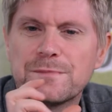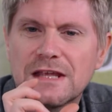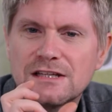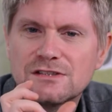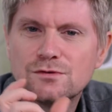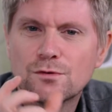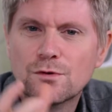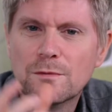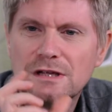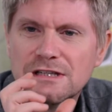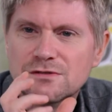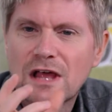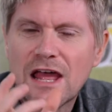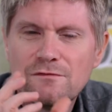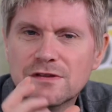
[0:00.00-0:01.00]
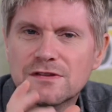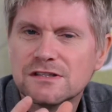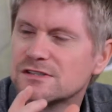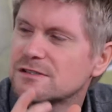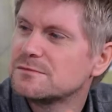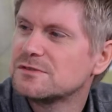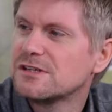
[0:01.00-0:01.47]
it's all it's
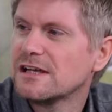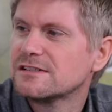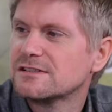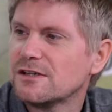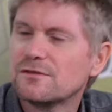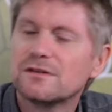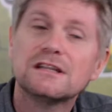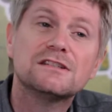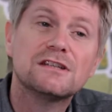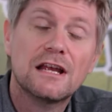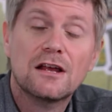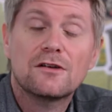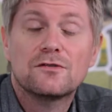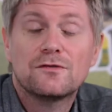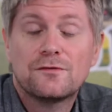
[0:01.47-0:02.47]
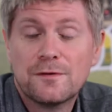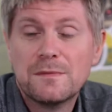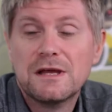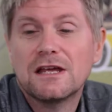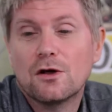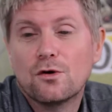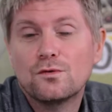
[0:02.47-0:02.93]
everything subjective, and it, for
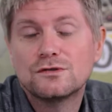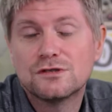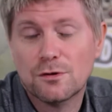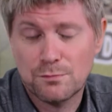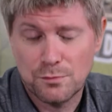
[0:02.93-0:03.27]
me it also